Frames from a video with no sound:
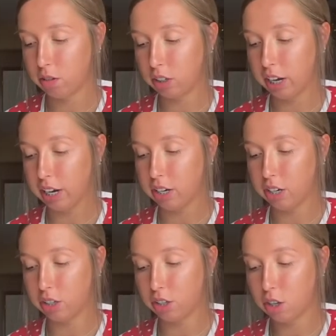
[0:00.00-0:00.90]
Kind of
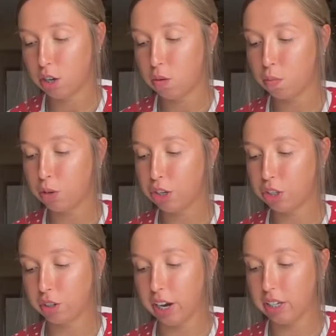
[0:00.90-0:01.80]
just
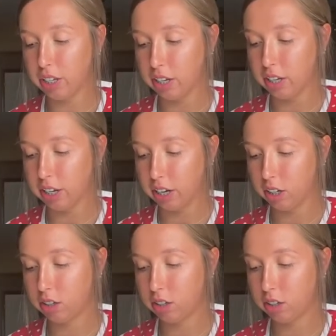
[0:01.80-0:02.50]
moisturize it in there.